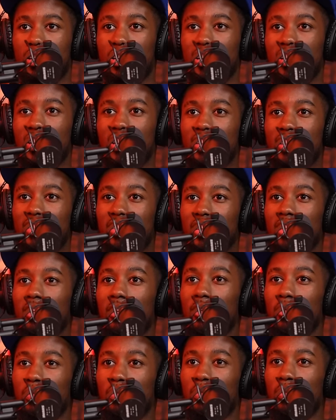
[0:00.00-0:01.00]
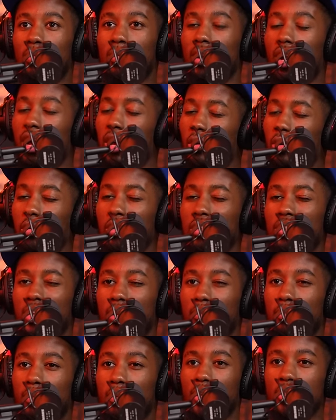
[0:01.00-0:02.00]
it is a little, I don't want to
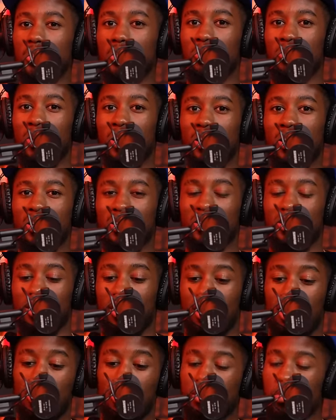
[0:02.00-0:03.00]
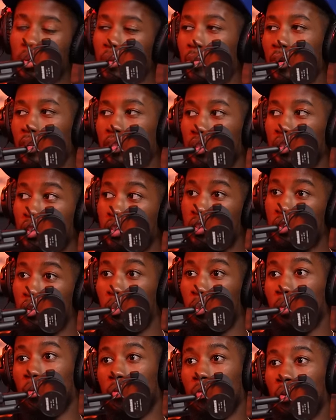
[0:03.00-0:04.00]
say pressure, right? Because the ultimate pressure is to
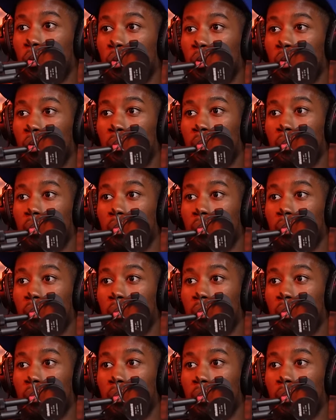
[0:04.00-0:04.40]
perform.